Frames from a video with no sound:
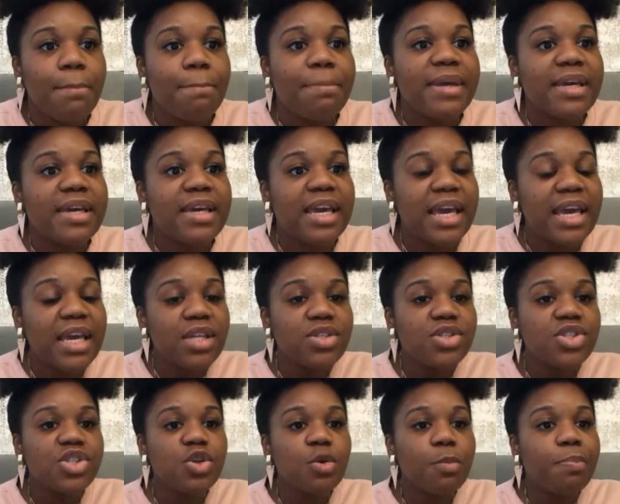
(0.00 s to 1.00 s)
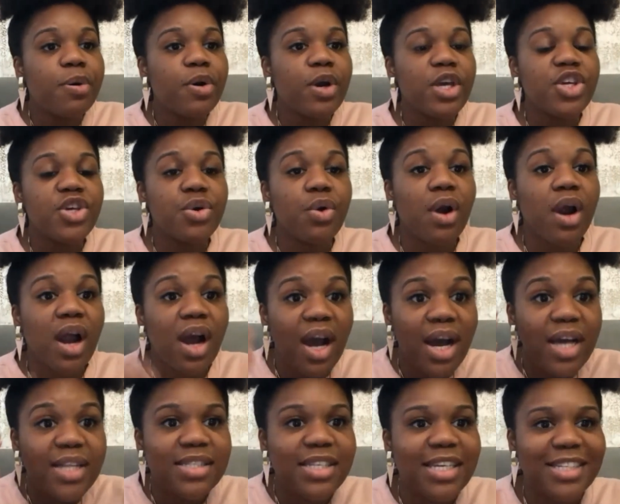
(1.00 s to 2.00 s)
begin to put your
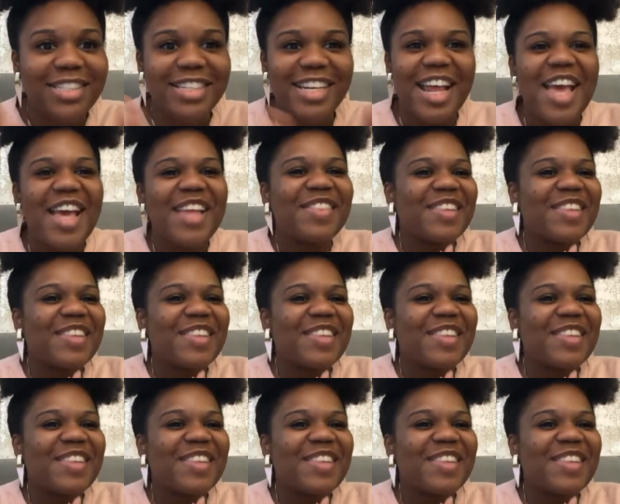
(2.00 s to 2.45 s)
attention.